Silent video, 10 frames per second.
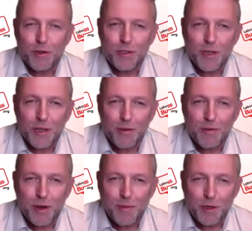thank you
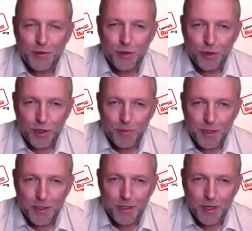very much for joining me
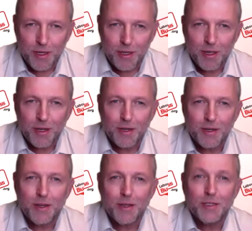today,
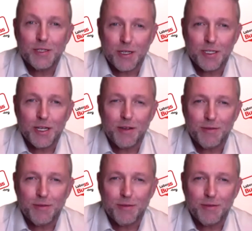and stay safe.